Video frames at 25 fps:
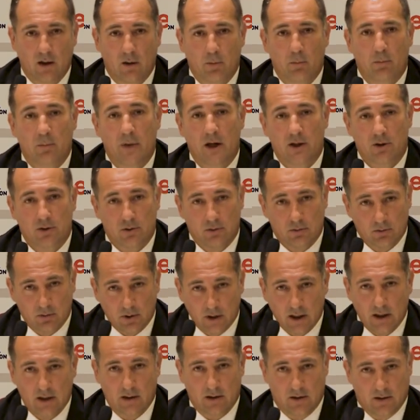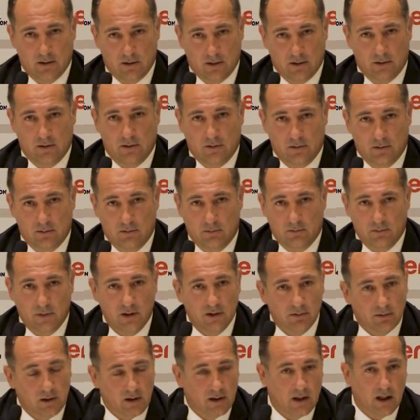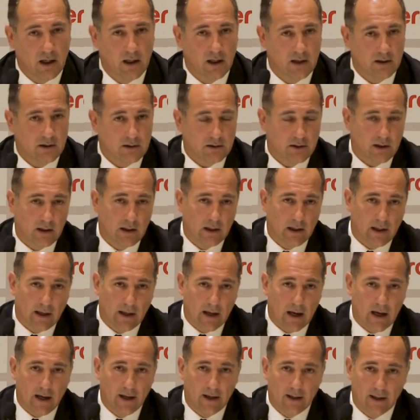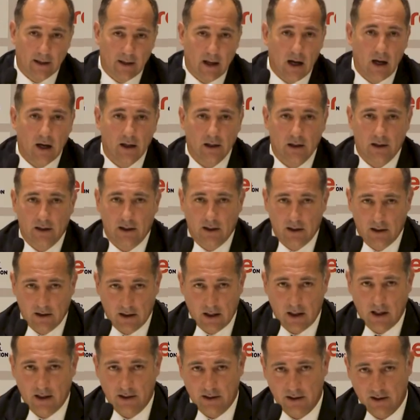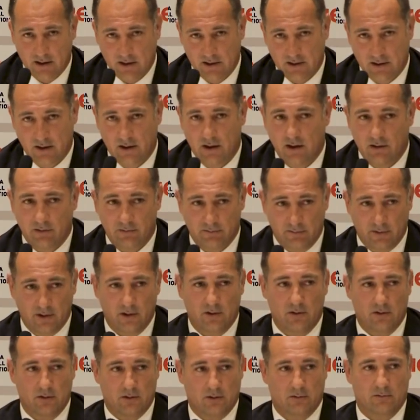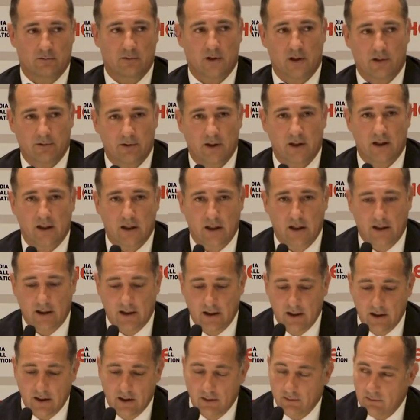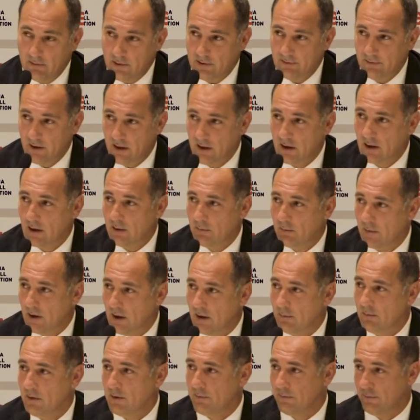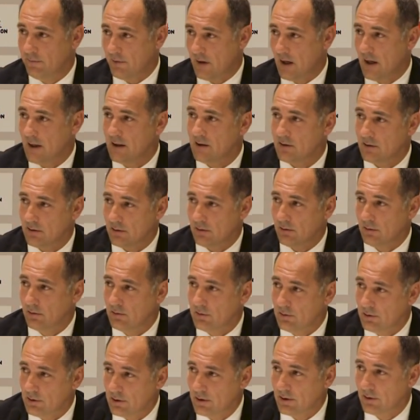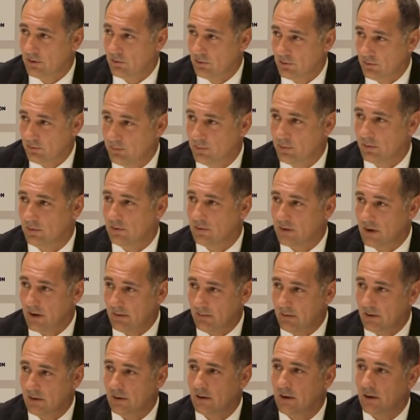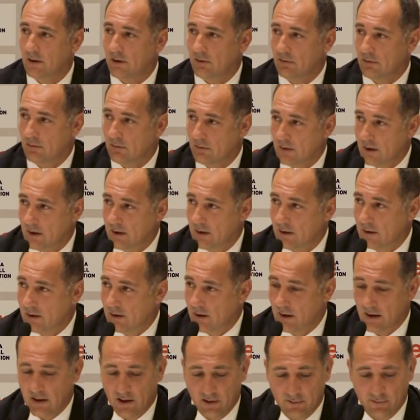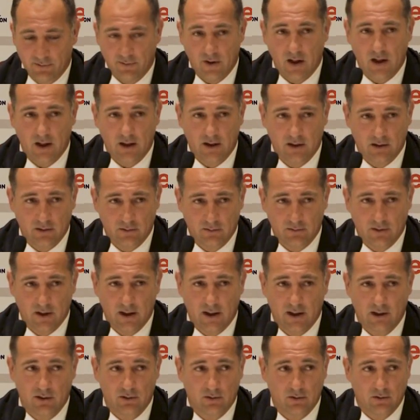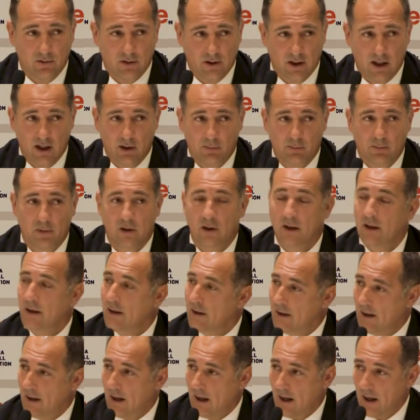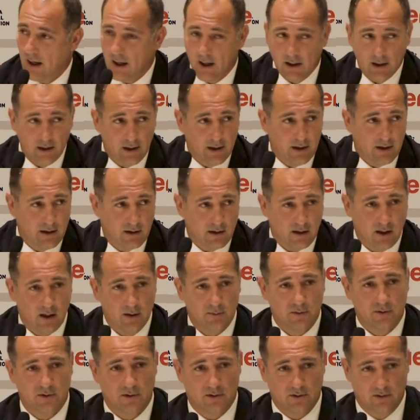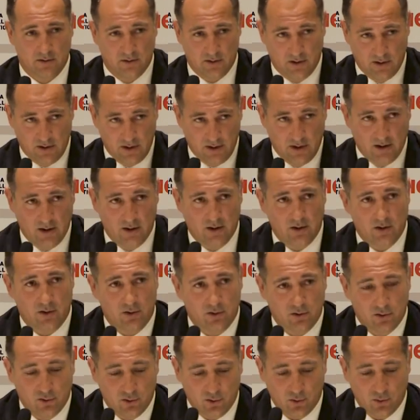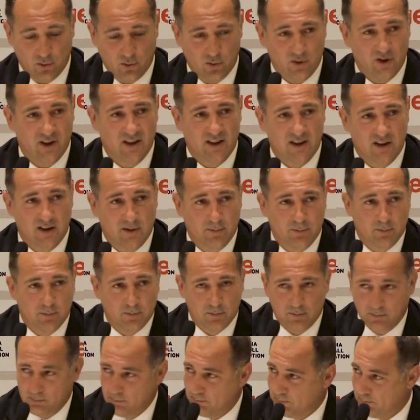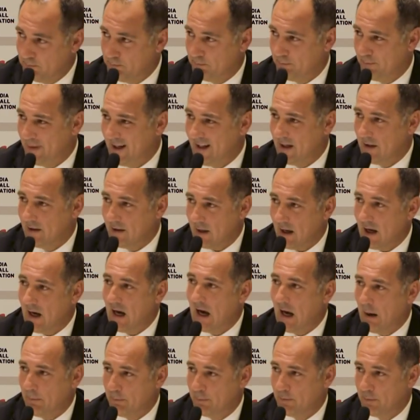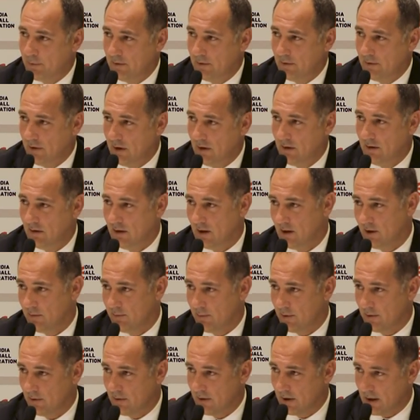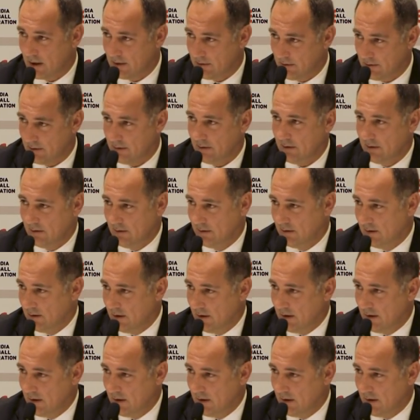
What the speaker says: matched together between ISL and I-League, I can see a window where we can where we can maybe find solution put everything together and find a way to help I-League clubs to speed up in their progression